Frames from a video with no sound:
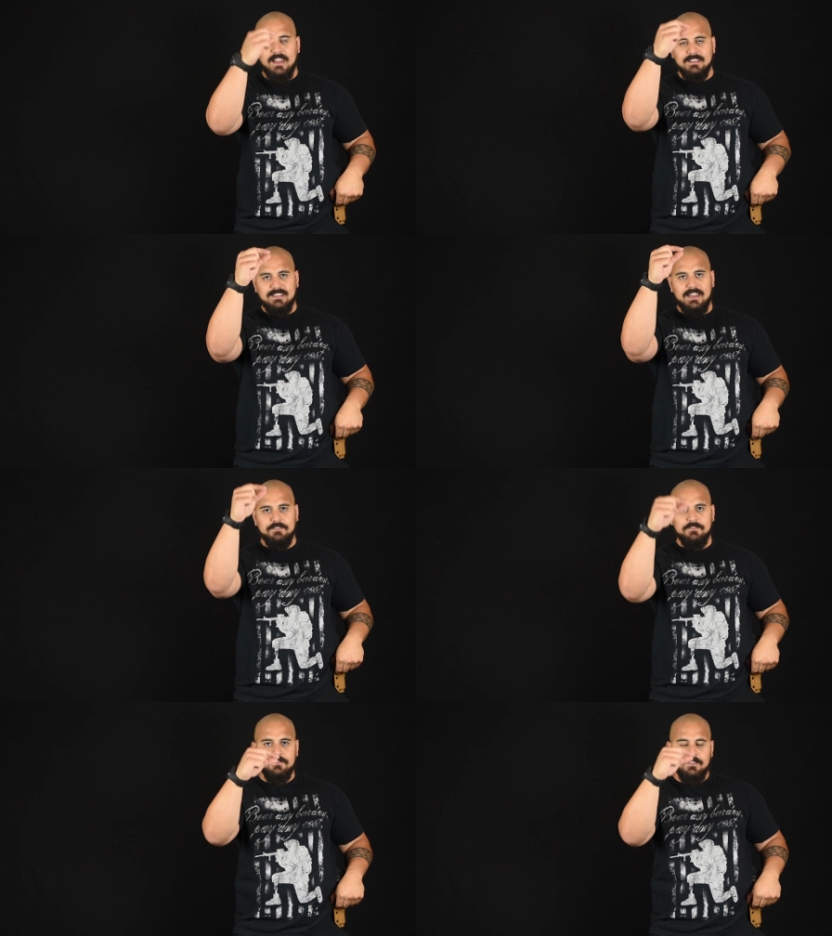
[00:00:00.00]
that it's
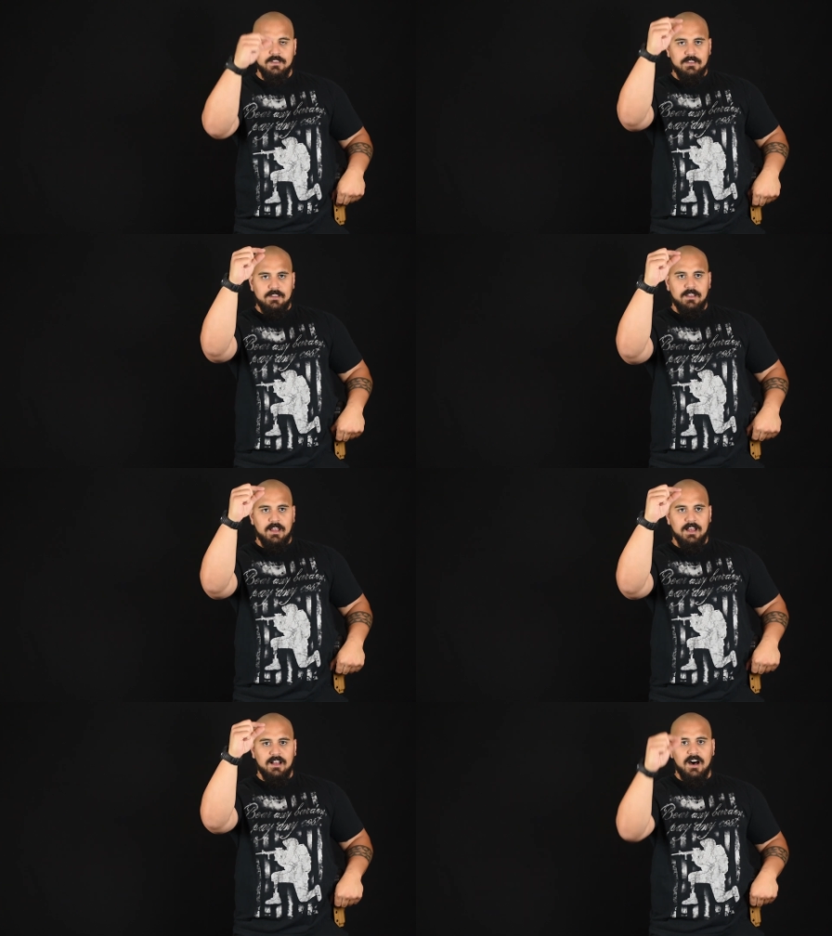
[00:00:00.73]
kind of
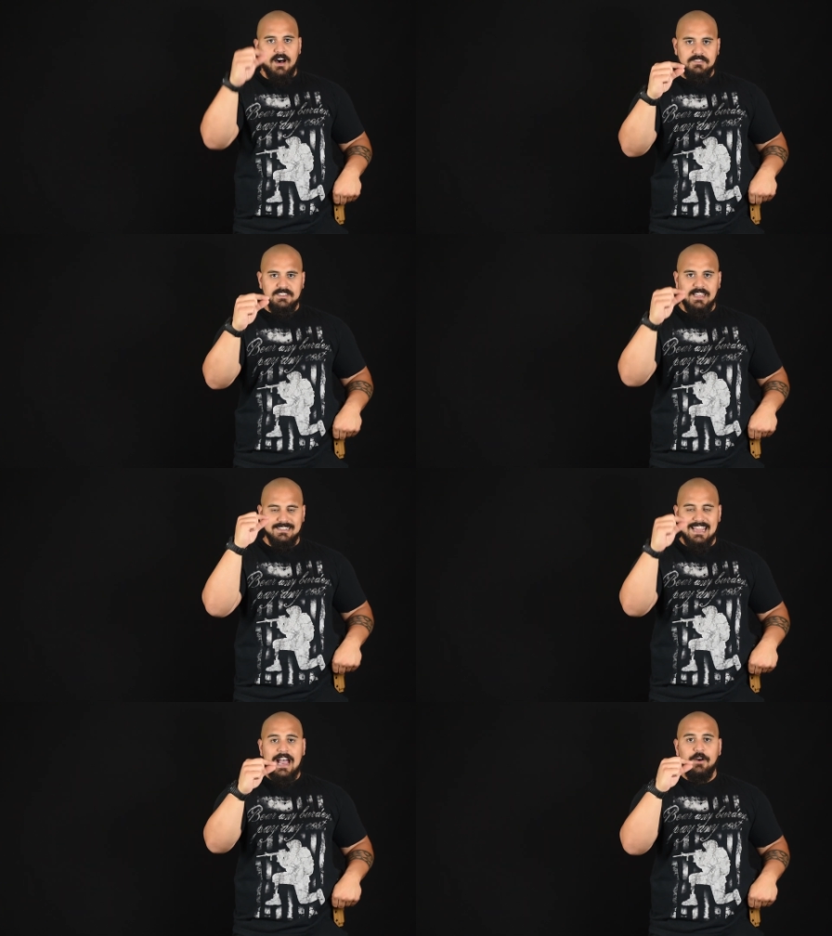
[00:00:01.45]

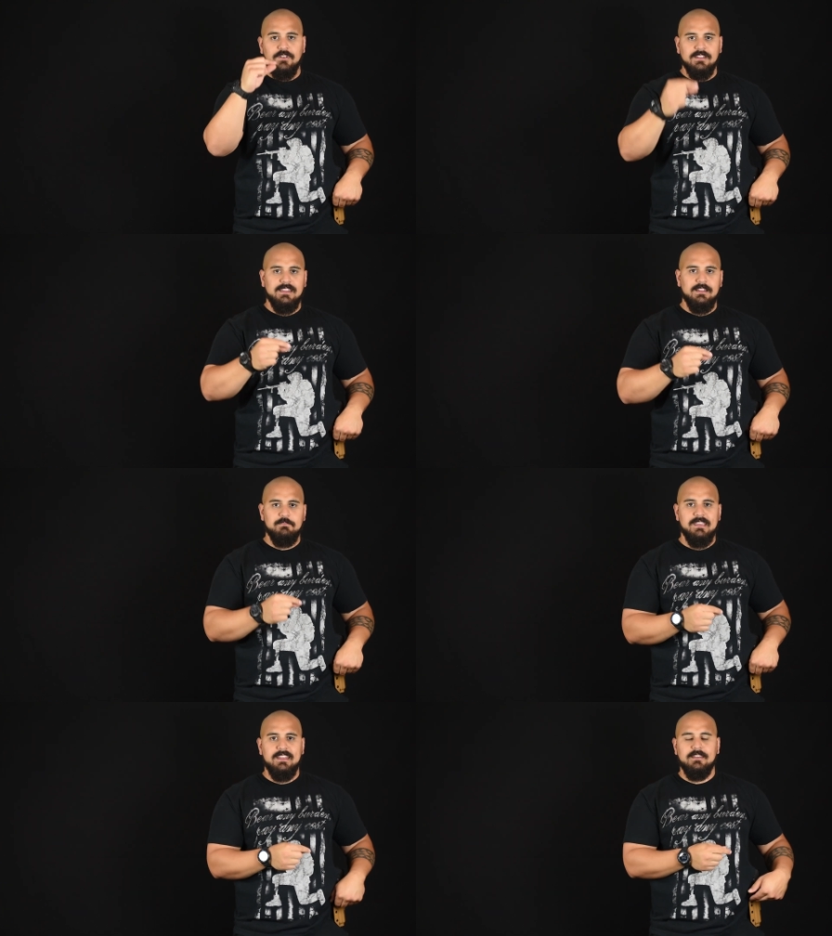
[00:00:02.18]
offset down a
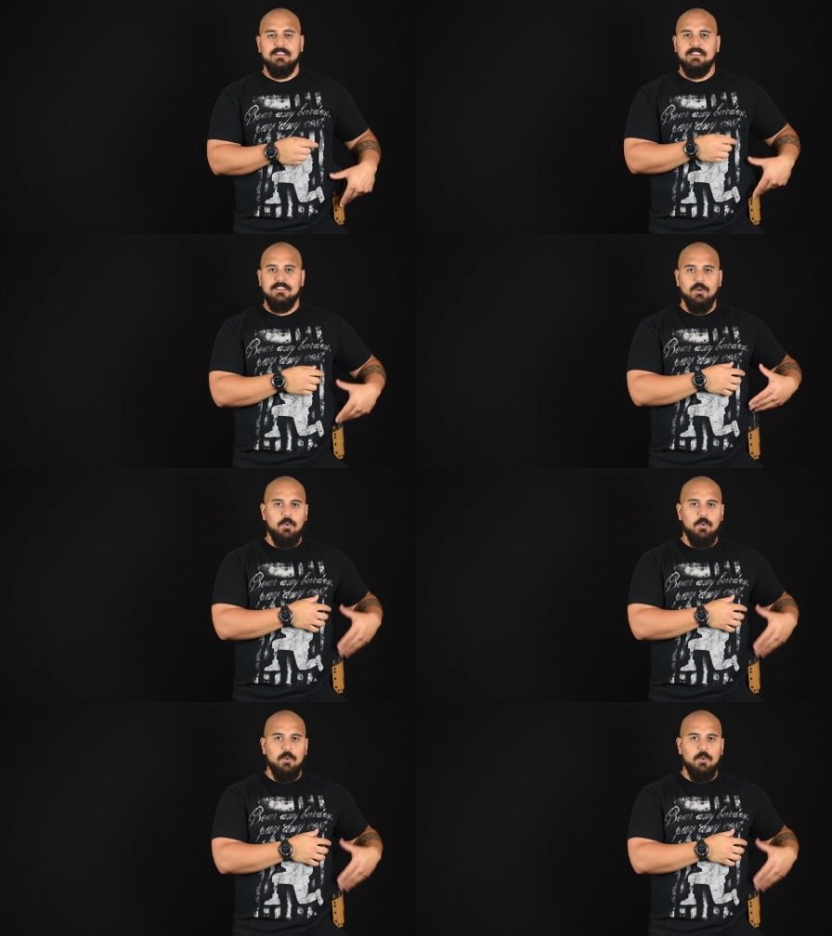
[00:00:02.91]
little bit, the